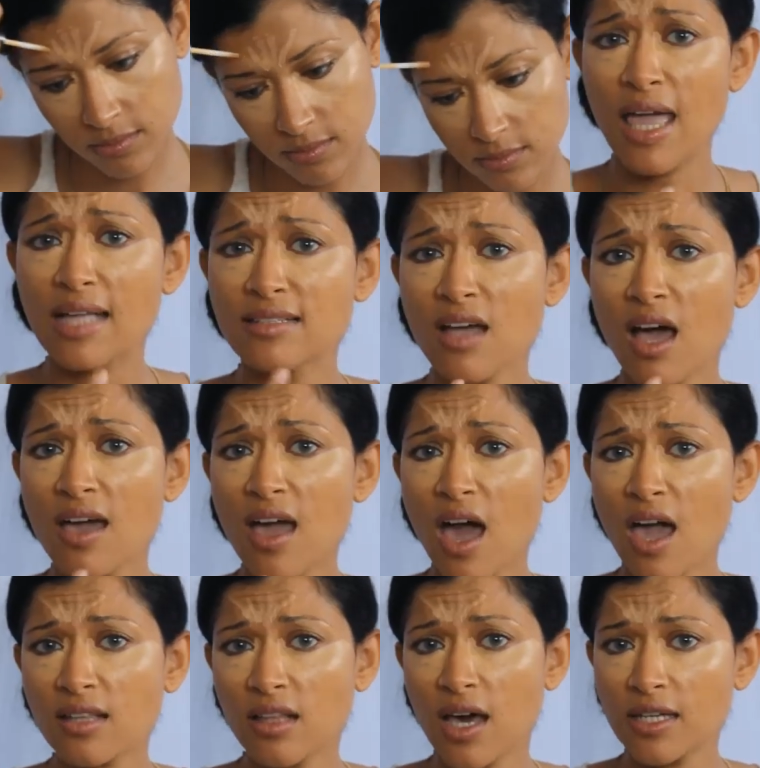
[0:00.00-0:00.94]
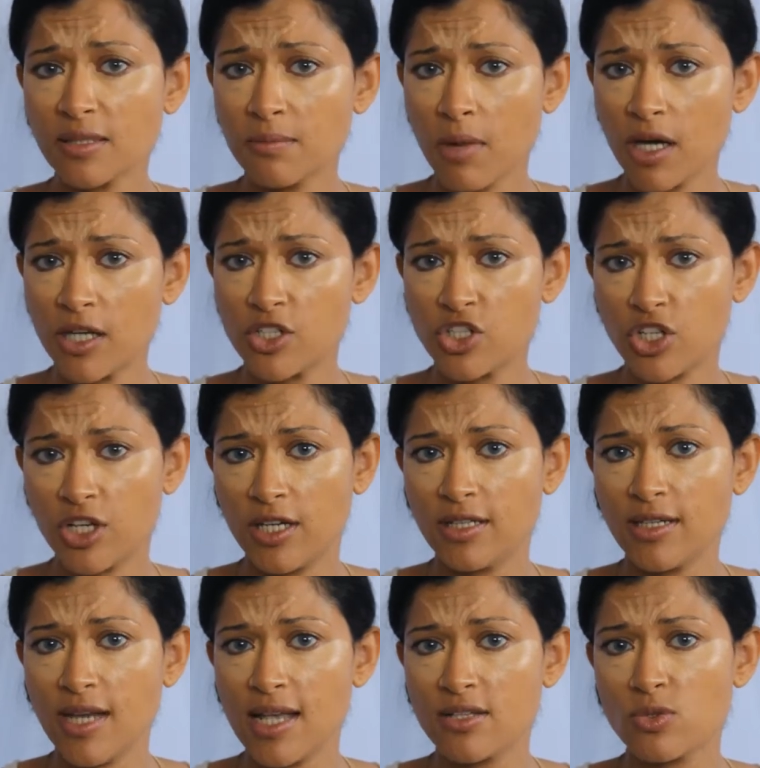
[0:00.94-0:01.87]
And I highlight my
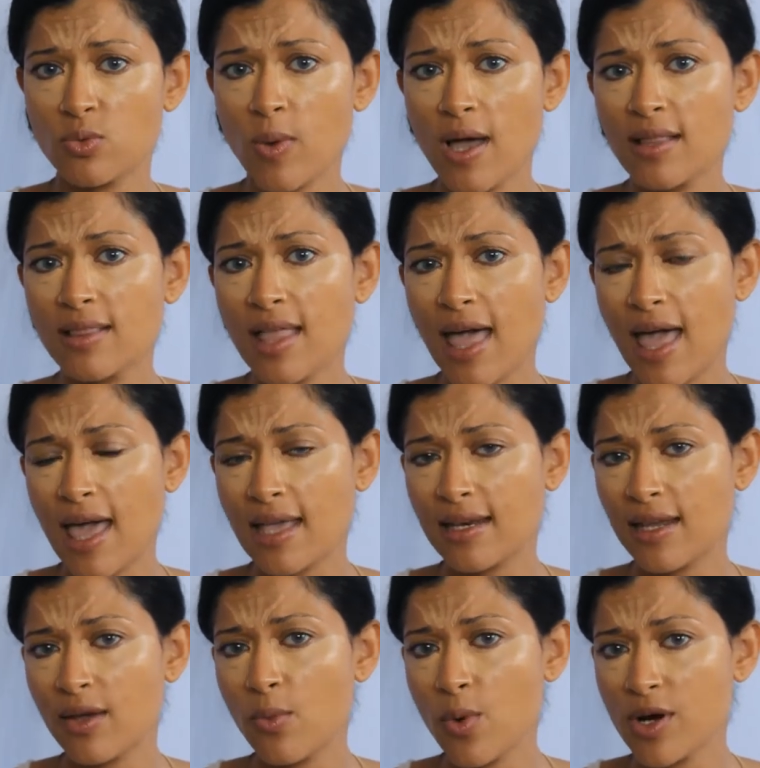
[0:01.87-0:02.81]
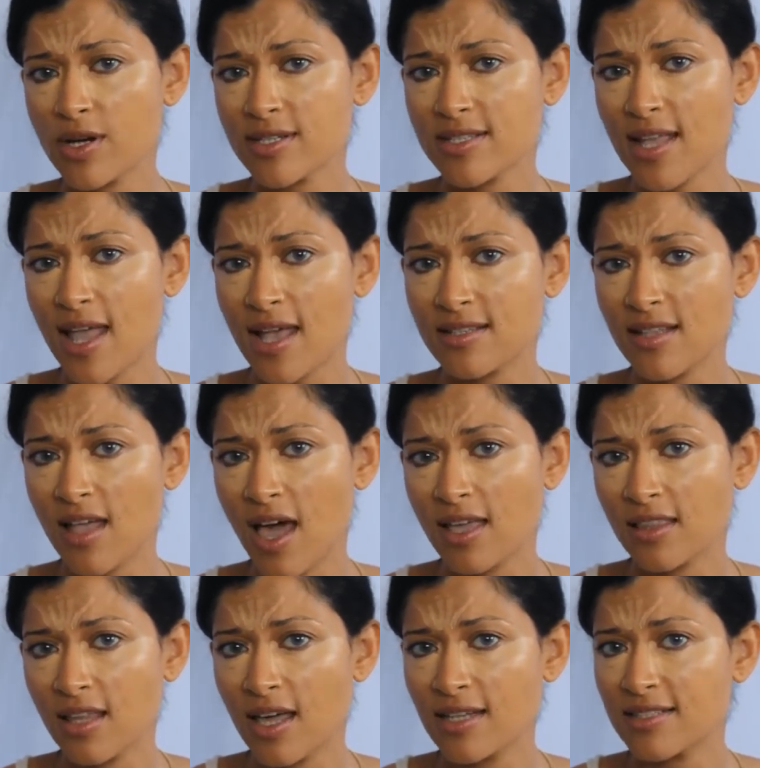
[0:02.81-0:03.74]
chin as well, and it works as
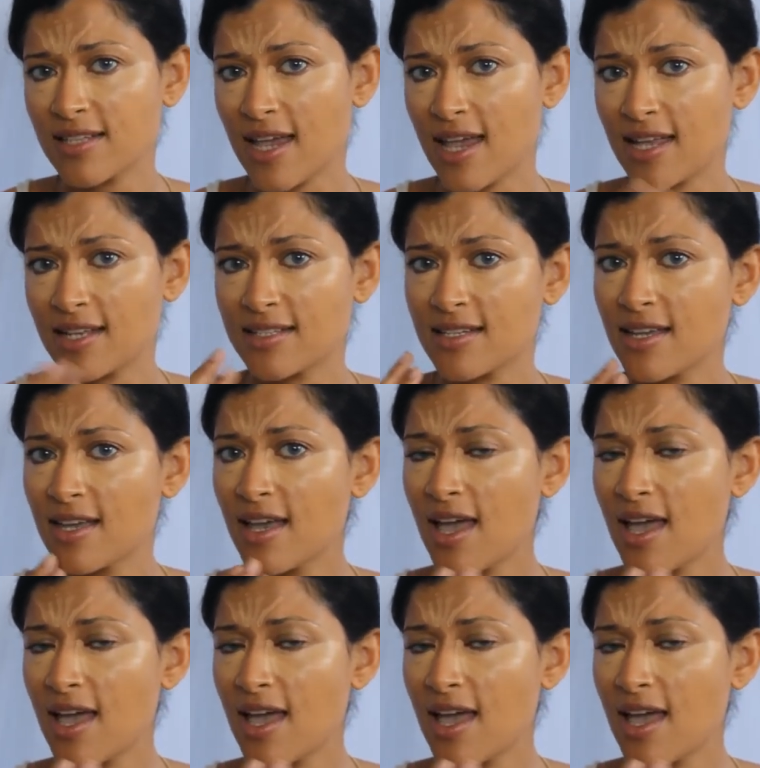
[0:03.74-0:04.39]
highlight and